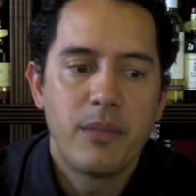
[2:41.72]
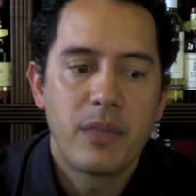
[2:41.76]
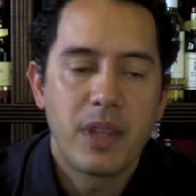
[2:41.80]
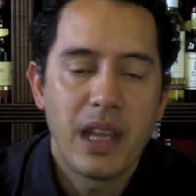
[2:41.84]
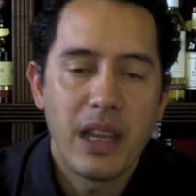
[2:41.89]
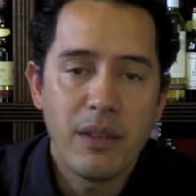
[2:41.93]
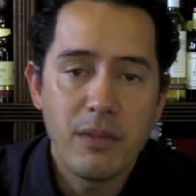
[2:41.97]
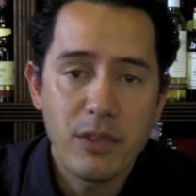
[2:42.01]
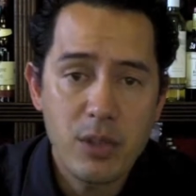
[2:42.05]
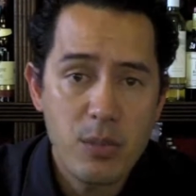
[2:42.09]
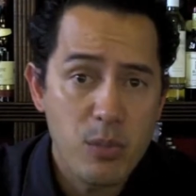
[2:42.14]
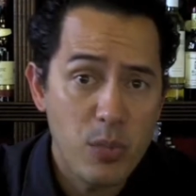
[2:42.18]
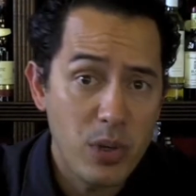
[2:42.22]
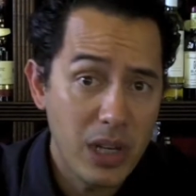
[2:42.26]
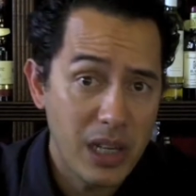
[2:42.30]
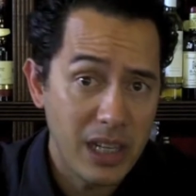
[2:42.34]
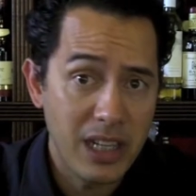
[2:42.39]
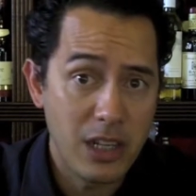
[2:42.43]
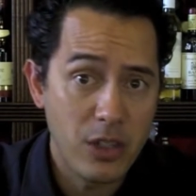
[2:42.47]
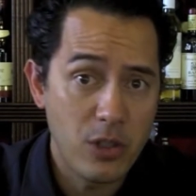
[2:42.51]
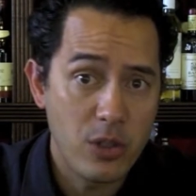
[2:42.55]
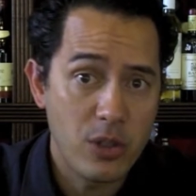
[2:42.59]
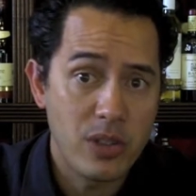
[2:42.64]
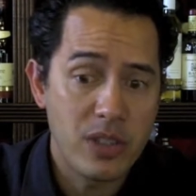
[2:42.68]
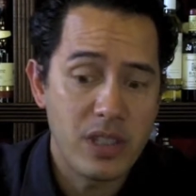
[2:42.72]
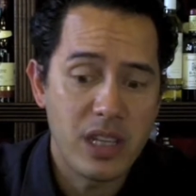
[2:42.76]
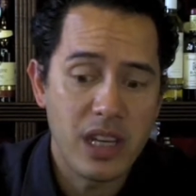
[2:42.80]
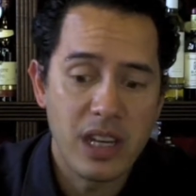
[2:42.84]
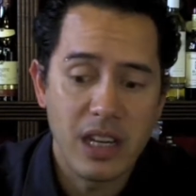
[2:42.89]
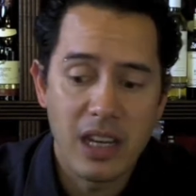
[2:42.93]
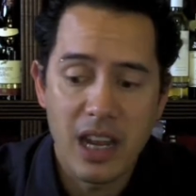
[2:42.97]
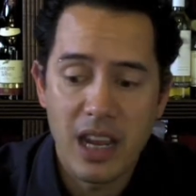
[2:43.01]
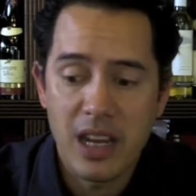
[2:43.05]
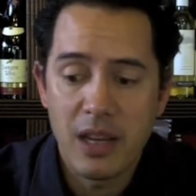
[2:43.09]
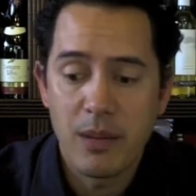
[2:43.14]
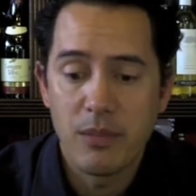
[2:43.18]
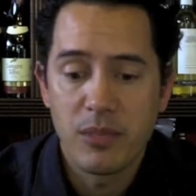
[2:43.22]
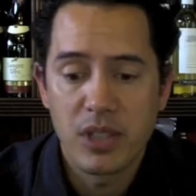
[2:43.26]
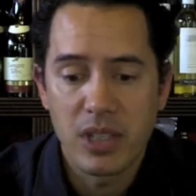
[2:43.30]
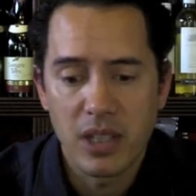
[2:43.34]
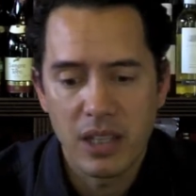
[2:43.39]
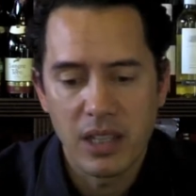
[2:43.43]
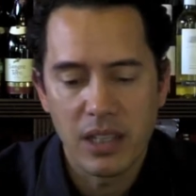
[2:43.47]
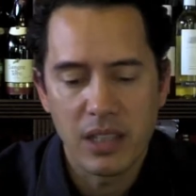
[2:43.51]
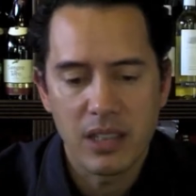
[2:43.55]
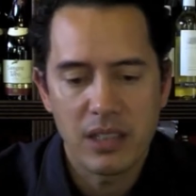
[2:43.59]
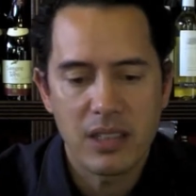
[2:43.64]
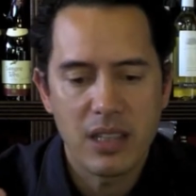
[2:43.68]
they have some really interesting names
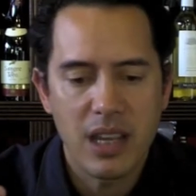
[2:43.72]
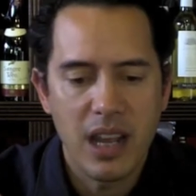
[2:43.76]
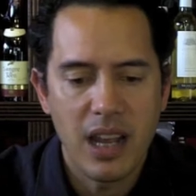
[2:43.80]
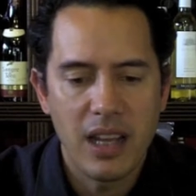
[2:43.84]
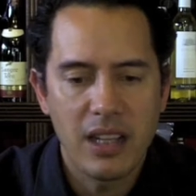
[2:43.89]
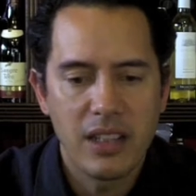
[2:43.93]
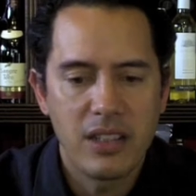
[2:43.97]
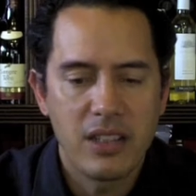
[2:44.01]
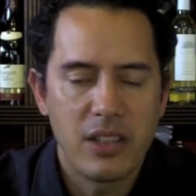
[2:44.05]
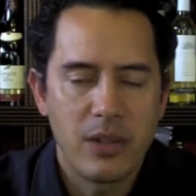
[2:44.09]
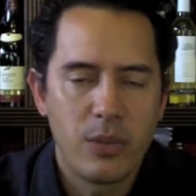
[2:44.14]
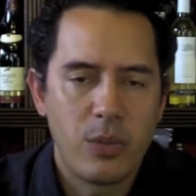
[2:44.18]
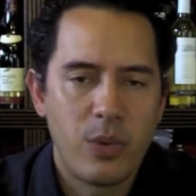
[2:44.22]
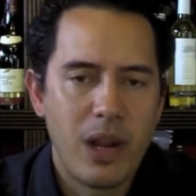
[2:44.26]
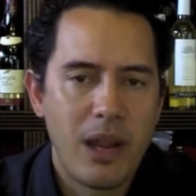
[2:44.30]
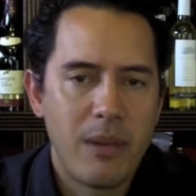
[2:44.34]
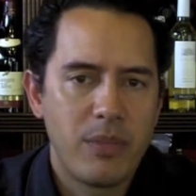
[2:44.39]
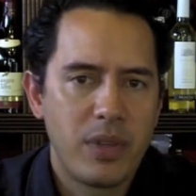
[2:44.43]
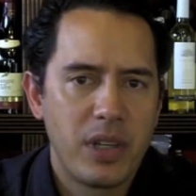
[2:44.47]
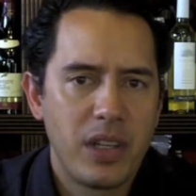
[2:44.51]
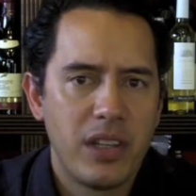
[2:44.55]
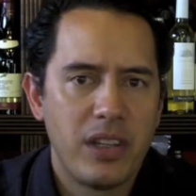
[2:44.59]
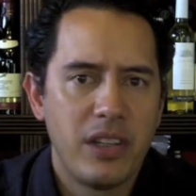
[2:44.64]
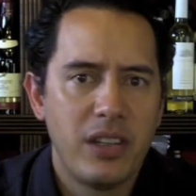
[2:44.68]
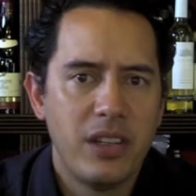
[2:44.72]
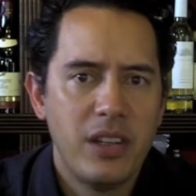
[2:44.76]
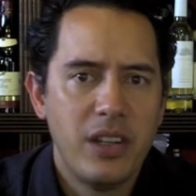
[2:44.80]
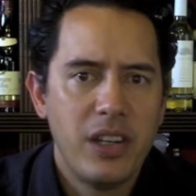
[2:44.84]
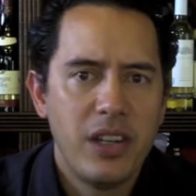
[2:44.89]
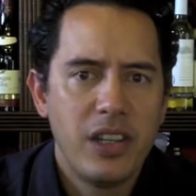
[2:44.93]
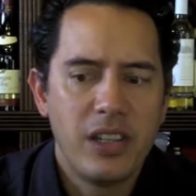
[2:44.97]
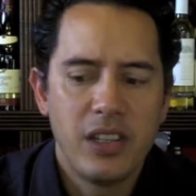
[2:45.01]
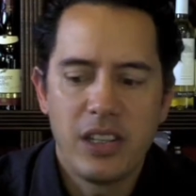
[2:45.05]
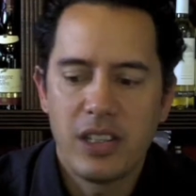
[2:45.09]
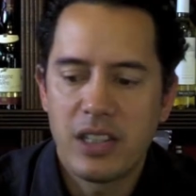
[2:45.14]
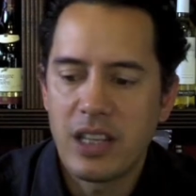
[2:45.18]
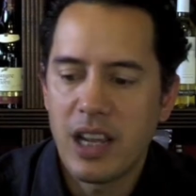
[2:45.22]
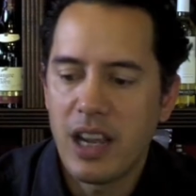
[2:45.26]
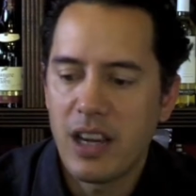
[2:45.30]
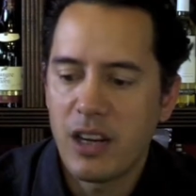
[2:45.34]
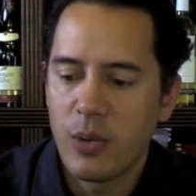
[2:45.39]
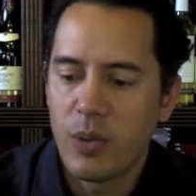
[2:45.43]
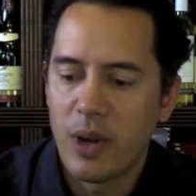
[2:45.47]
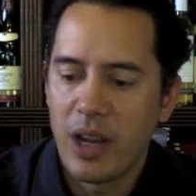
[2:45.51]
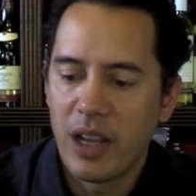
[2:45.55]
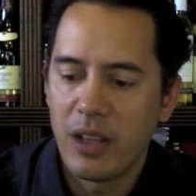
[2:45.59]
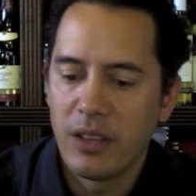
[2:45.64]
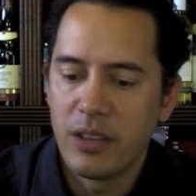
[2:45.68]
and it's hard to wrap your tongue
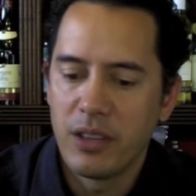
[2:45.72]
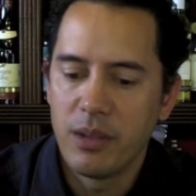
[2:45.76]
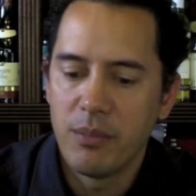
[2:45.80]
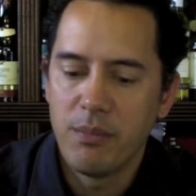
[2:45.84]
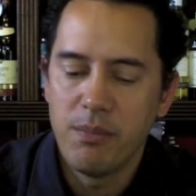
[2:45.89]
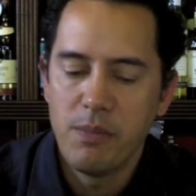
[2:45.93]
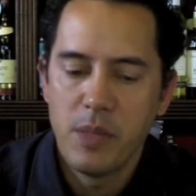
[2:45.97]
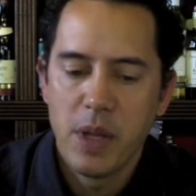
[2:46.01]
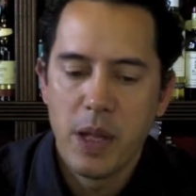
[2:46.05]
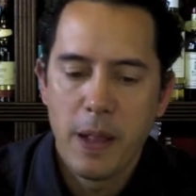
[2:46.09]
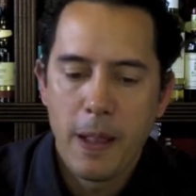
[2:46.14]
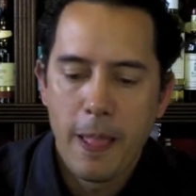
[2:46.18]
around them.